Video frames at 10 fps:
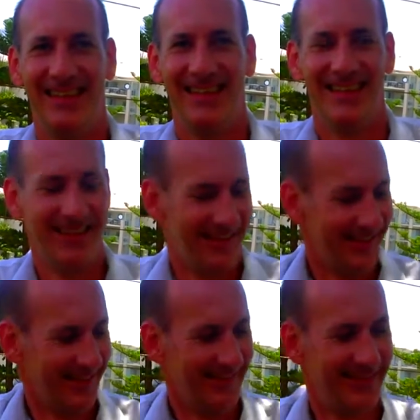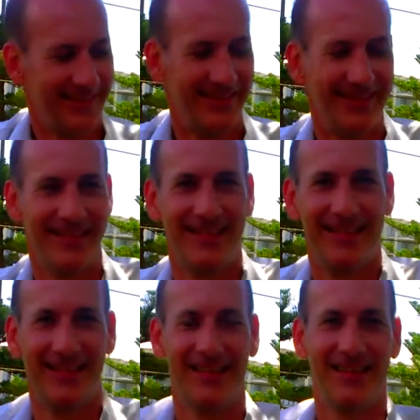By the
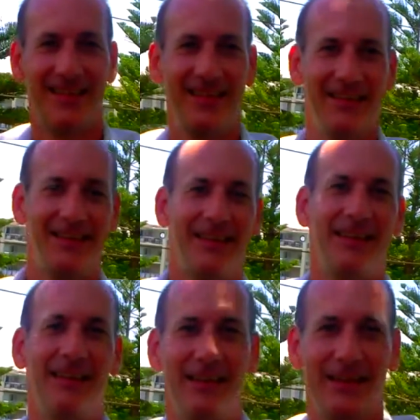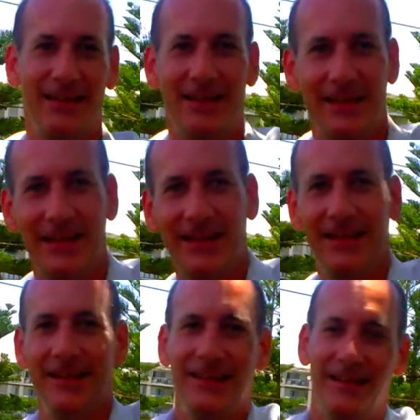time you've cleaned up, what time do you get home from
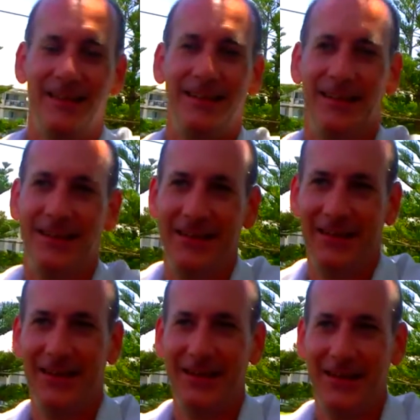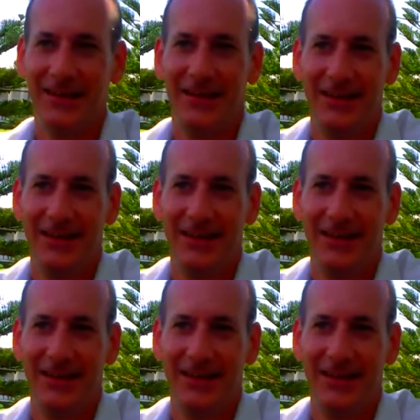here, or what time do you depart?